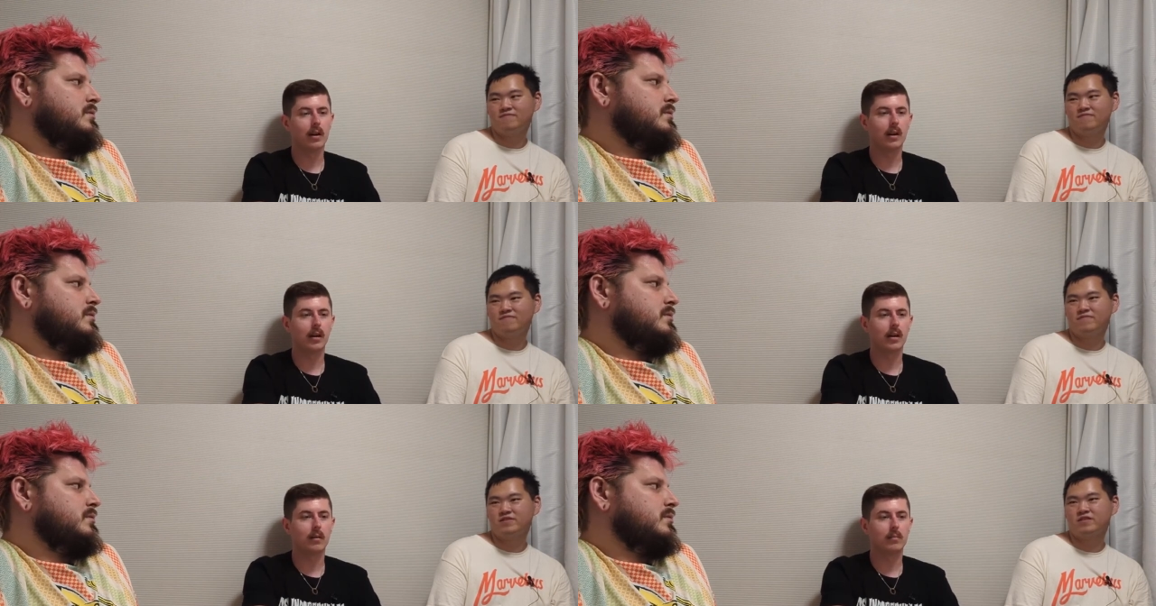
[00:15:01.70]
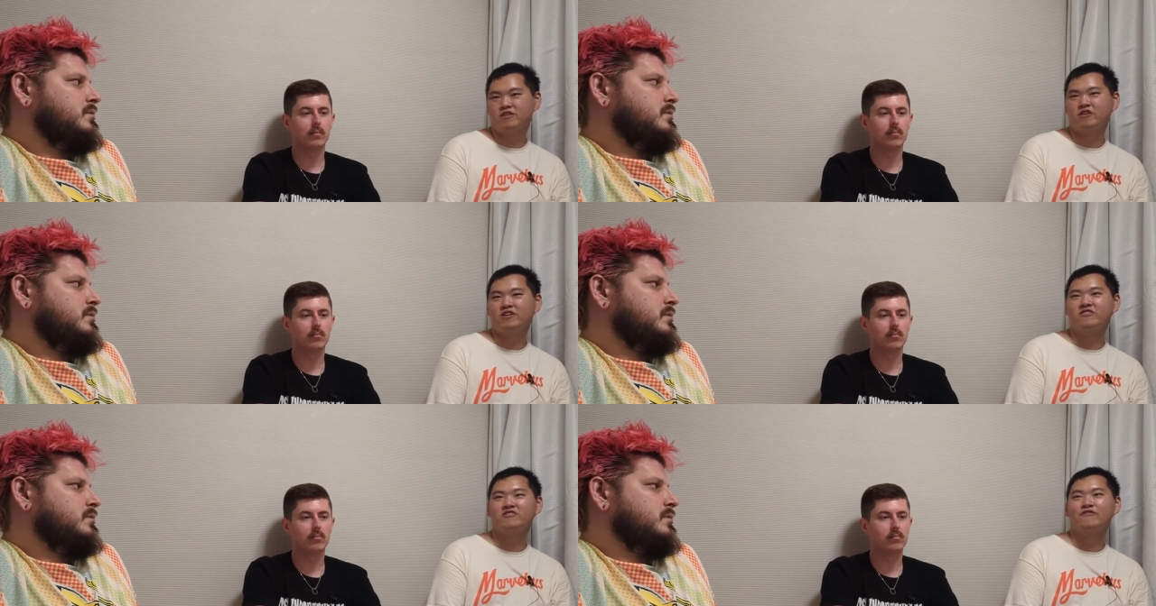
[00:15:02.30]
Speaker 1: Um,
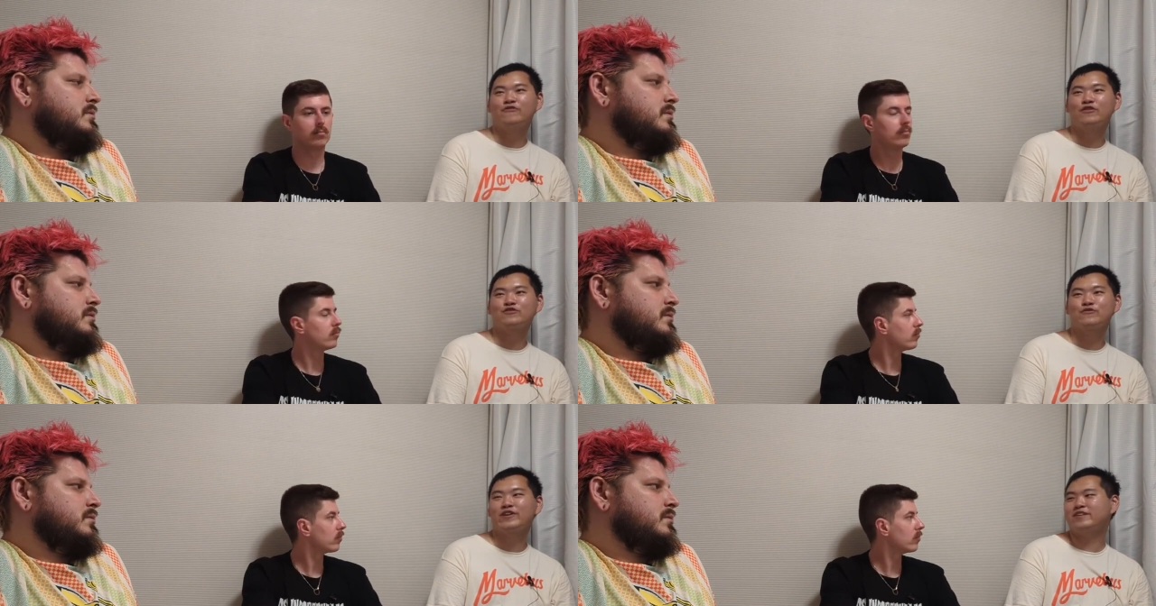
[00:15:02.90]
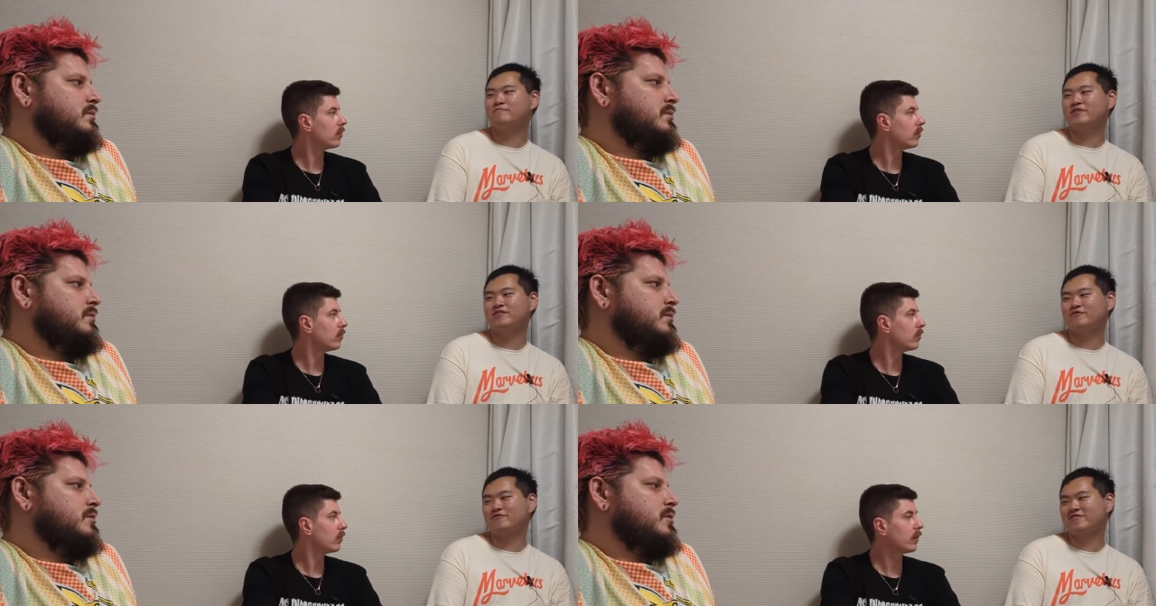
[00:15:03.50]
and the Ferris wheel had
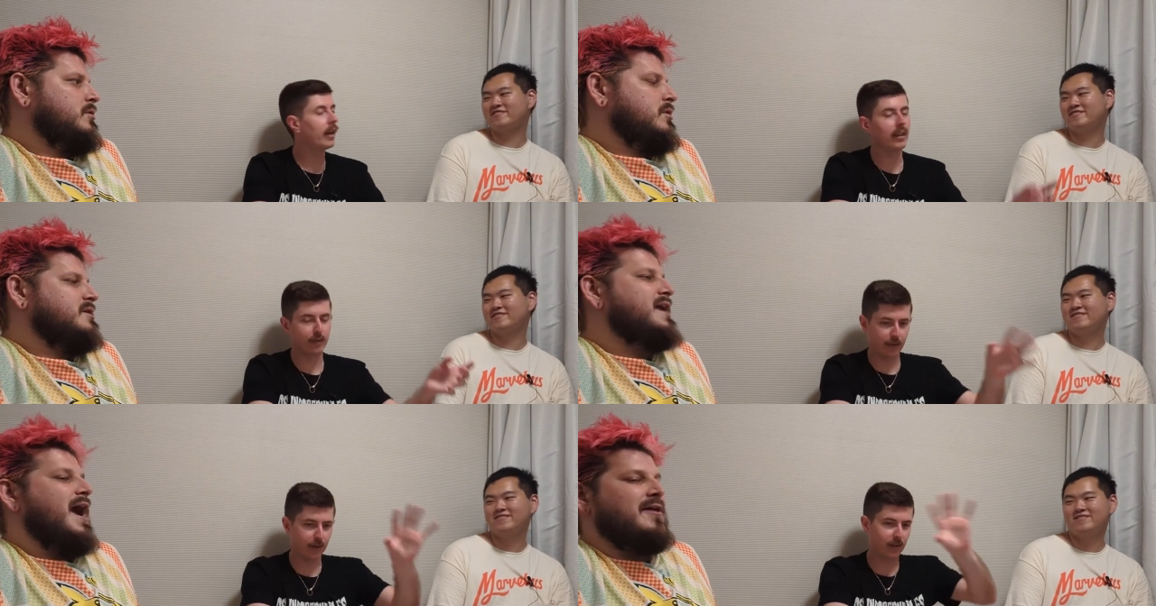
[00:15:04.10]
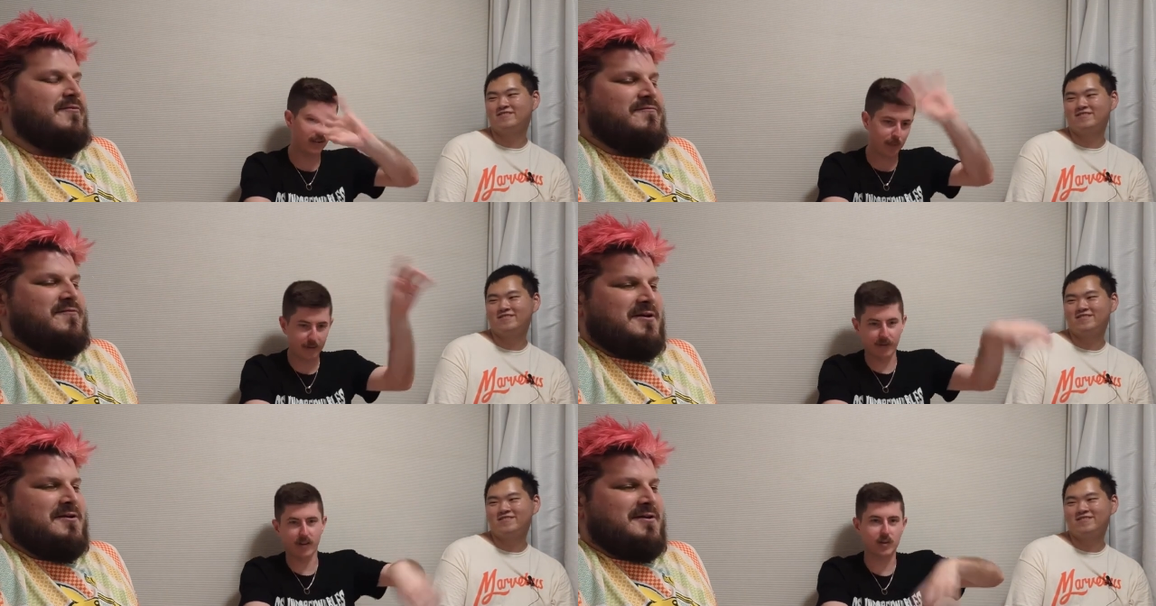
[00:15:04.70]
Pikachu on it. Yeah, the
Speaker 2: fer- yeah, there's
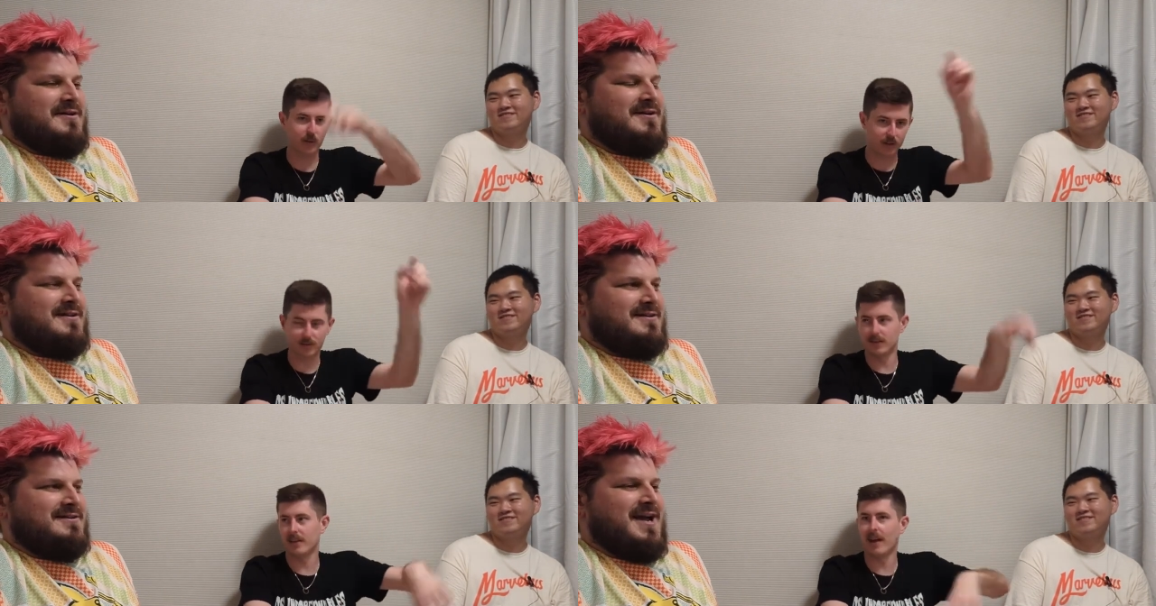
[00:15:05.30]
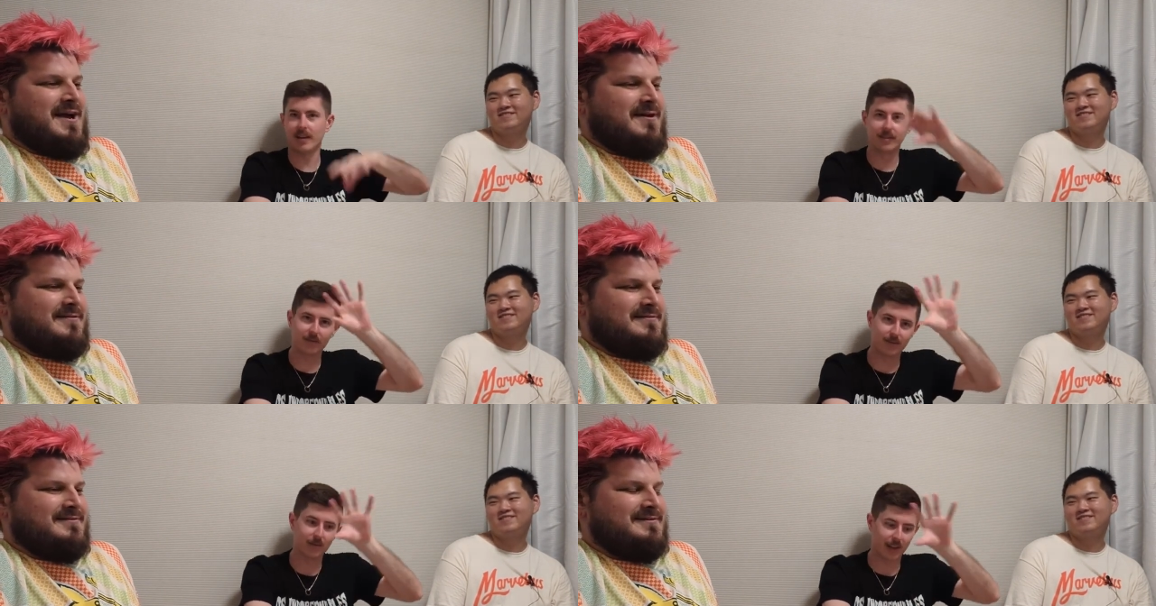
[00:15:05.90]
the- a big Ferris wheel. Yeah,
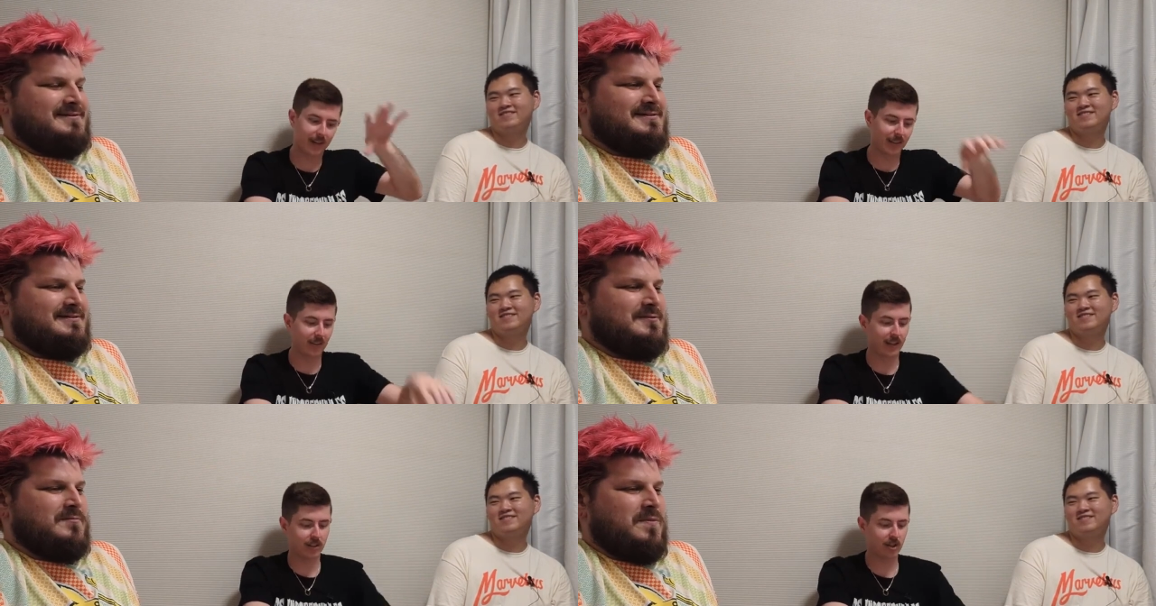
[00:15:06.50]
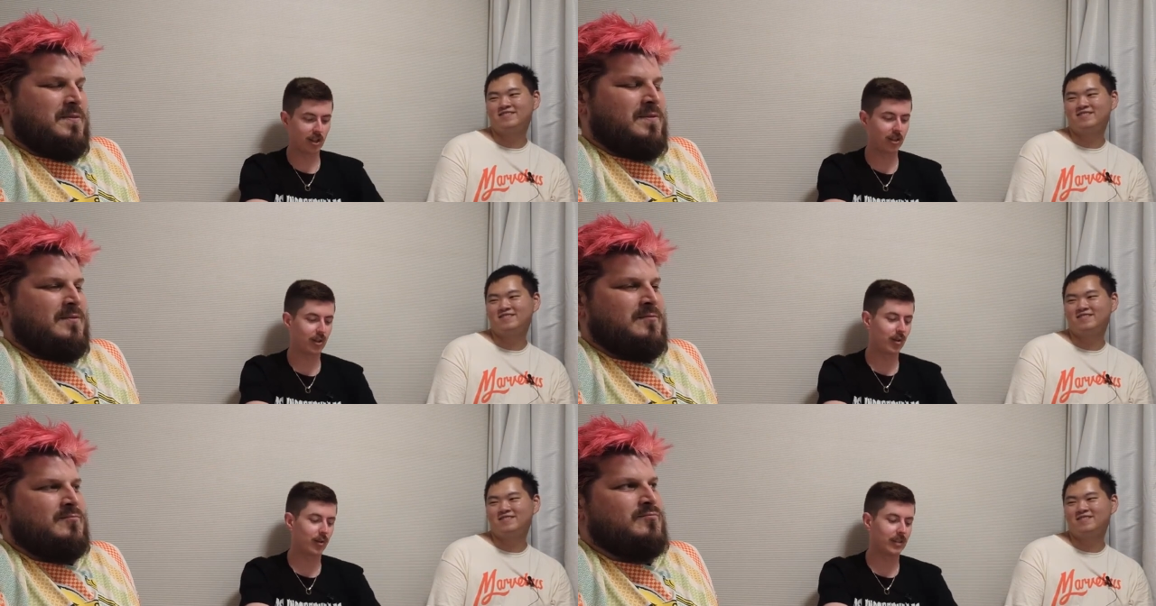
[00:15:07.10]
had, like lights
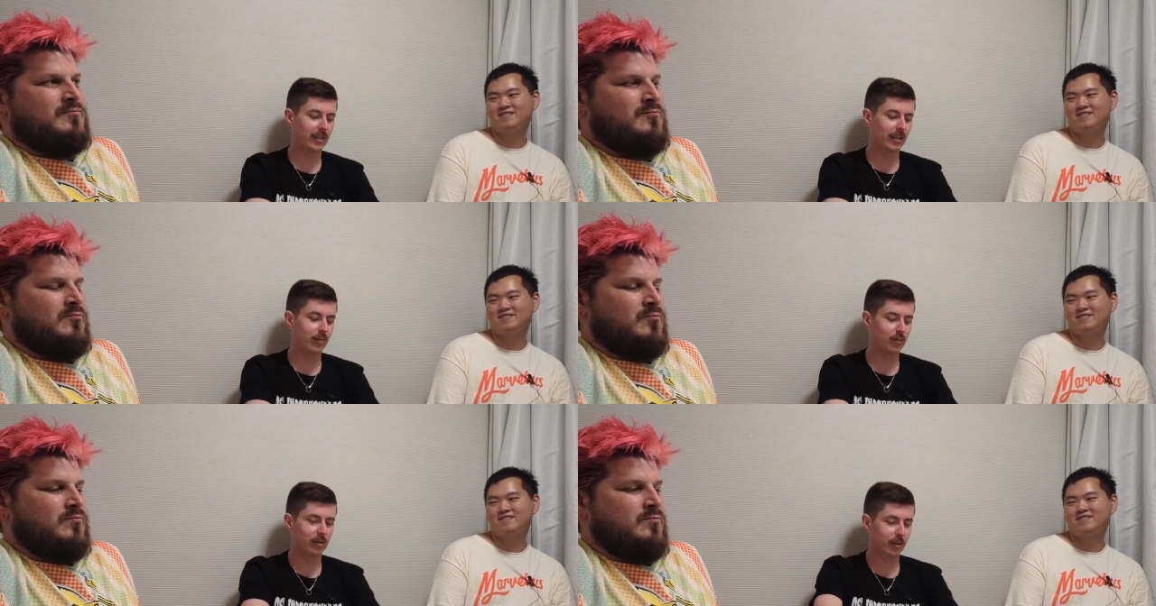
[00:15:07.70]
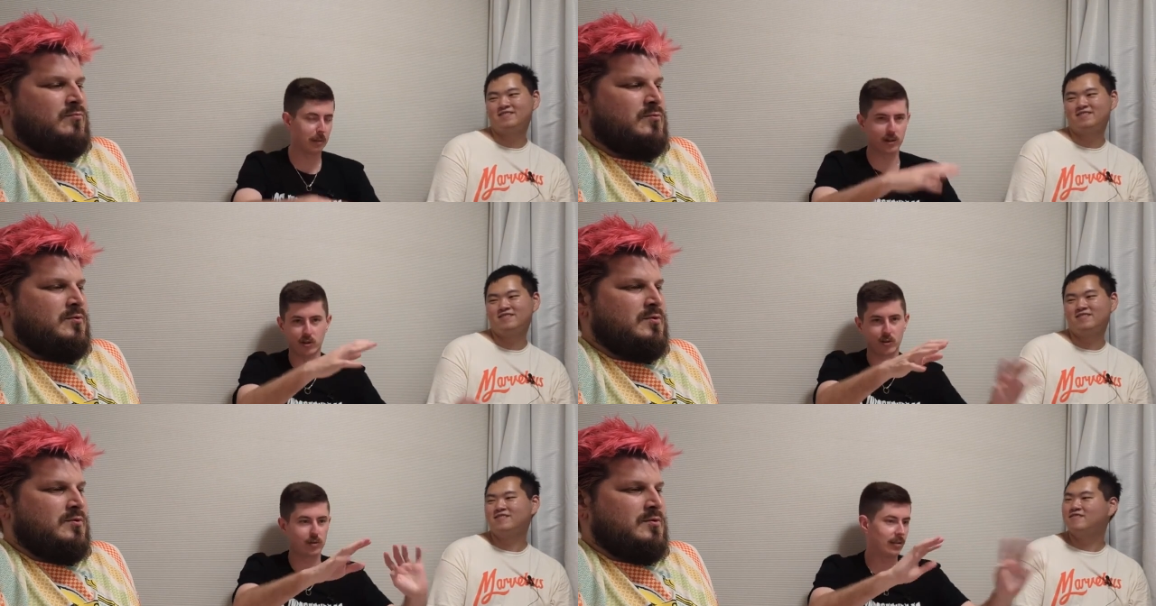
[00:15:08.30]
changing on it constantly. It's like
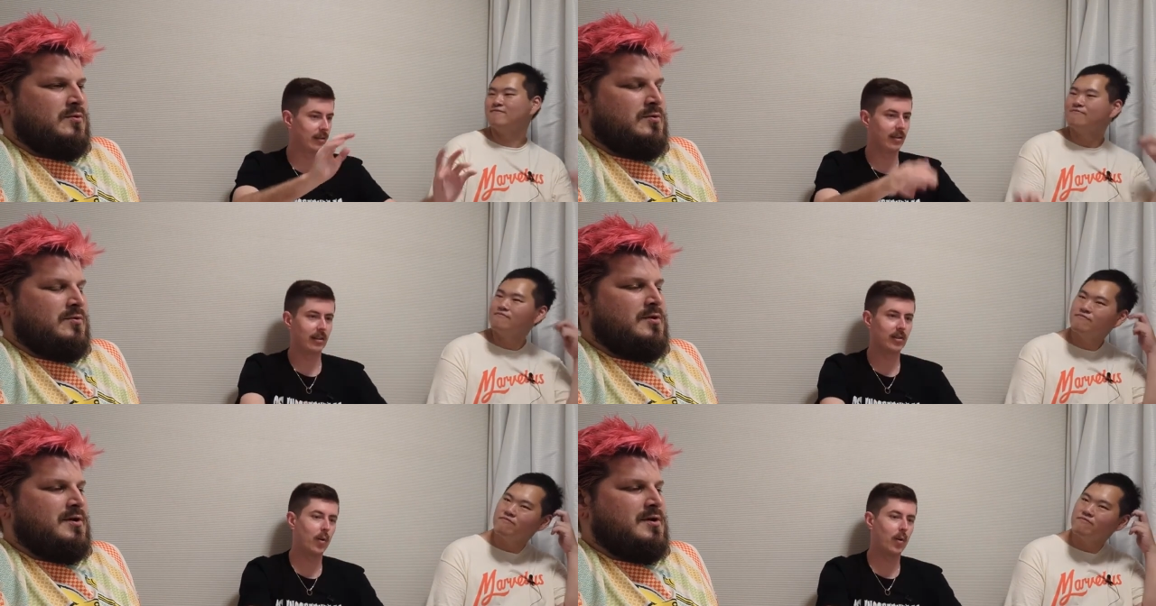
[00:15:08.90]
Pikachu's and, and